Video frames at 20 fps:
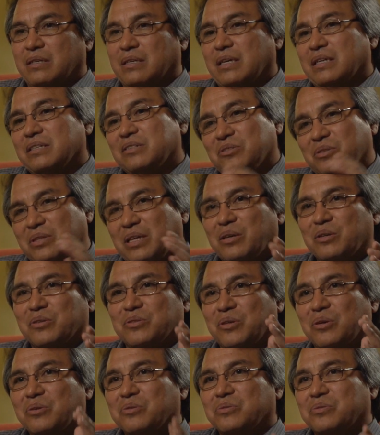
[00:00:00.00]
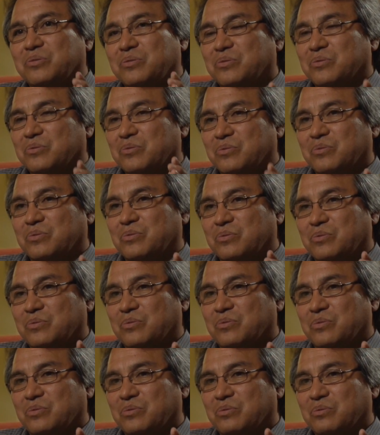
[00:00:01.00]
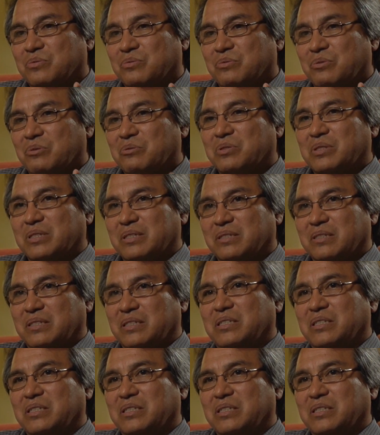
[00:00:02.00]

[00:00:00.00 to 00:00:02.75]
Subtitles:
And so those things